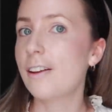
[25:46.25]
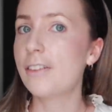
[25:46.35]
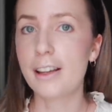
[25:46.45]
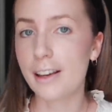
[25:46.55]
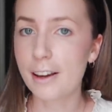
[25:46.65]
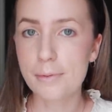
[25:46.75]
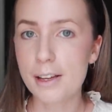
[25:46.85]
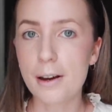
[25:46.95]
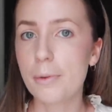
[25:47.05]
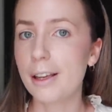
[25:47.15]
If a gig comes
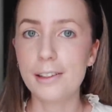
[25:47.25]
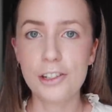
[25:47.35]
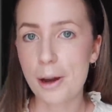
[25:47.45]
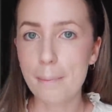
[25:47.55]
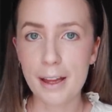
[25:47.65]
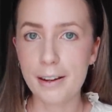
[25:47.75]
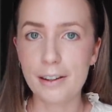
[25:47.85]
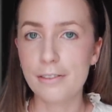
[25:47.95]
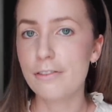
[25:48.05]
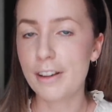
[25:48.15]
up, we can jump in
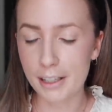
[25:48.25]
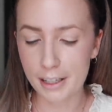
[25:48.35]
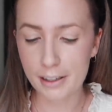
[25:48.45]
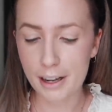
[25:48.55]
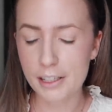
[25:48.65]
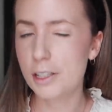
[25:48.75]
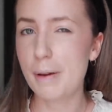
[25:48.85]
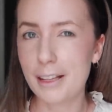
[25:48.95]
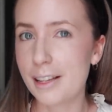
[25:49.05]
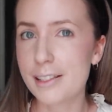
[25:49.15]
and fill in. I
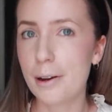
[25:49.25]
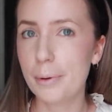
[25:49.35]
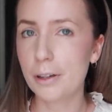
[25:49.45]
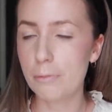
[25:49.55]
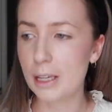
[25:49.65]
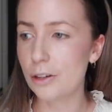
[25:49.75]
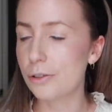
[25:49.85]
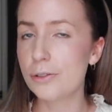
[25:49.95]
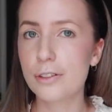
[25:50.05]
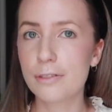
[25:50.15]
suspect that's how we're going to be
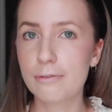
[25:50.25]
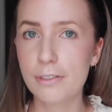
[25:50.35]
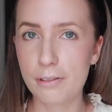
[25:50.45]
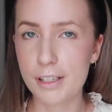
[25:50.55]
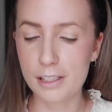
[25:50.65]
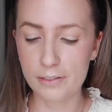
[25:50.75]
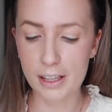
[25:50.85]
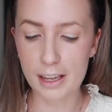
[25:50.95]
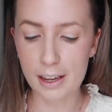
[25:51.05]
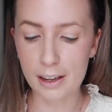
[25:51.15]
used for the rest of
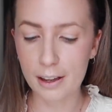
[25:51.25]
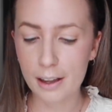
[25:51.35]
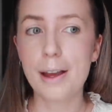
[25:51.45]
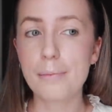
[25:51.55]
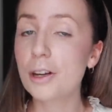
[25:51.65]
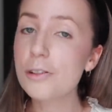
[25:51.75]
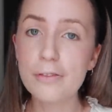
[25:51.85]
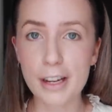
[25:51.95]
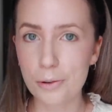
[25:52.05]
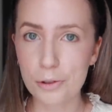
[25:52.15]
the year. And because
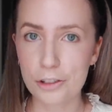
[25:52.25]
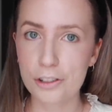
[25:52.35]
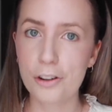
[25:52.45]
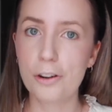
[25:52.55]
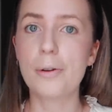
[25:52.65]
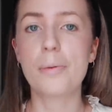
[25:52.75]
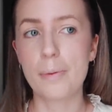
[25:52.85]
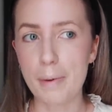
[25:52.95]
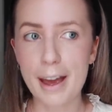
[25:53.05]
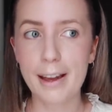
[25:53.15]
we've let orchestras know that
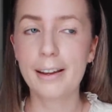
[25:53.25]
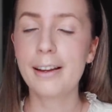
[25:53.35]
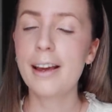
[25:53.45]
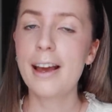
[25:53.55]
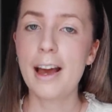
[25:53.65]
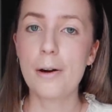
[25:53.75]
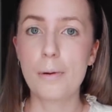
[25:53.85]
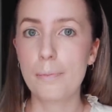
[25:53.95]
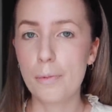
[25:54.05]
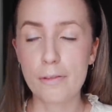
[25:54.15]
we're back and
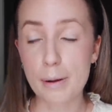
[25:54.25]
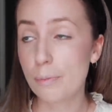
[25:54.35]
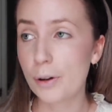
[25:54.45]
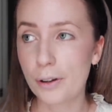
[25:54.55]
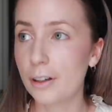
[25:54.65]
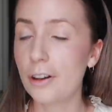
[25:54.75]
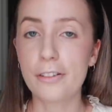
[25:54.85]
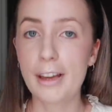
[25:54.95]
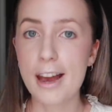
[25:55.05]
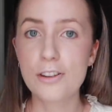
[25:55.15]
we've, we've been put on a lot
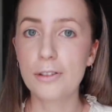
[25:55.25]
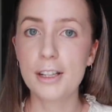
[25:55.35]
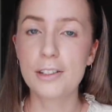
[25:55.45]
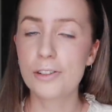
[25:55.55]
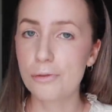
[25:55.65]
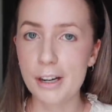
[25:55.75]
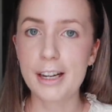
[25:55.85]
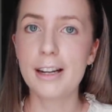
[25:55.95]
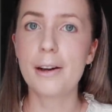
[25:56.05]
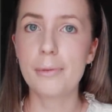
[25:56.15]
of casual lists
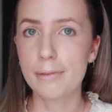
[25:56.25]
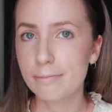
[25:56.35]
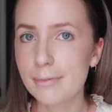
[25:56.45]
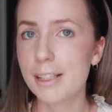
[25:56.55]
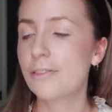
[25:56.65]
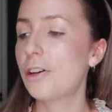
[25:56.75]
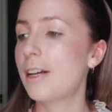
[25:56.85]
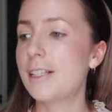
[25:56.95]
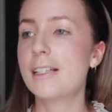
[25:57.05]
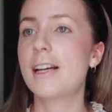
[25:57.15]
already, like we're, they've got
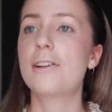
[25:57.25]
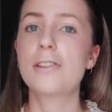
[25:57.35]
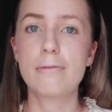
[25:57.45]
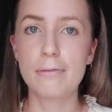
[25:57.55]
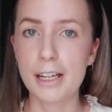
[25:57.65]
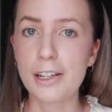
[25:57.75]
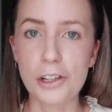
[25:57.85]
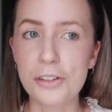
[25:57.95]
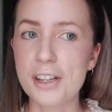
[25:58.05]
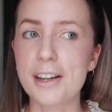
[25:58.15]
our details, they're ready to
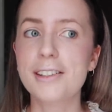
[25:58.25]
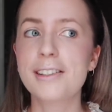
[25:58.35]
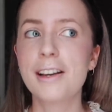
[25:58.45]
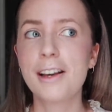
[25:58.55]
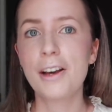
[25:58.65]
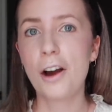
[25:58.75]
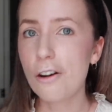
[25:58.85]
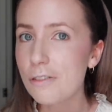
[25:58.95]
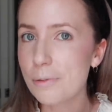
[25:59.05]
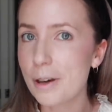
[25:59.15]
use us.
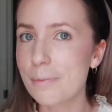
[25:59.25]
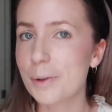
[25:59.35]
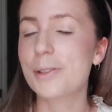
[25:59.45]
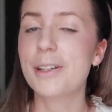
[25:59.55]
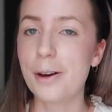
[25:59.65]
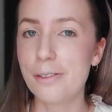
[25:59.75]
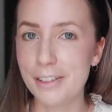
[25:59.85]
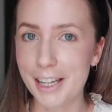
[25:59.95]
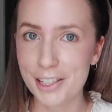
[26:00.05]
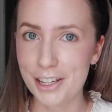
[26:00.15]
Hopefully we'll get booked a lot for
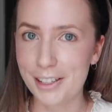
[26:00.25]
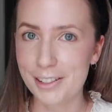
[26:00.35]
next year.